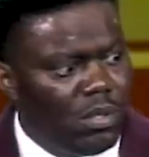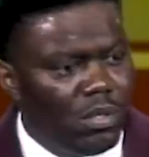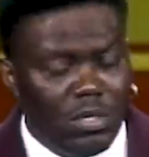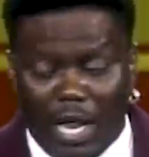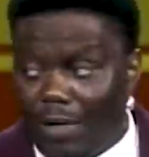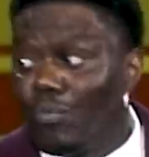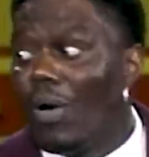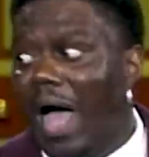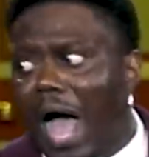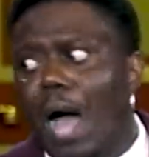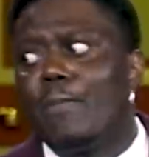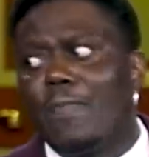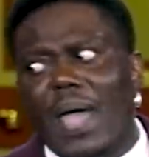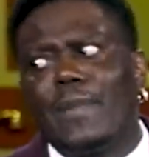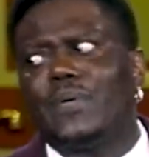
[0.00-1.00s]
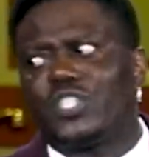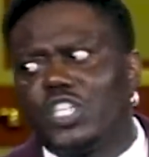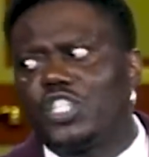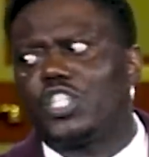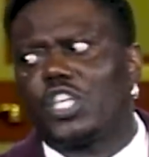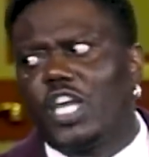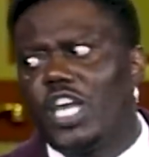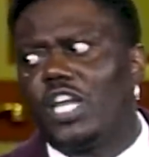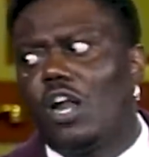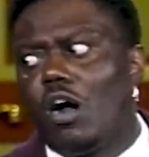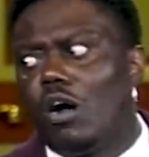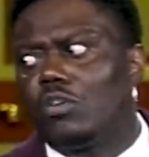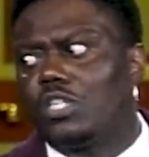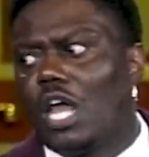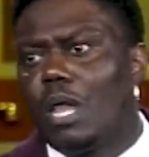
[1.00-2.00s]
Now, I'll babysit your kid
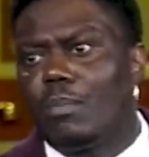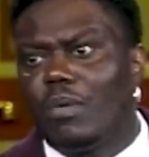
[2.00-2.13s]
all day,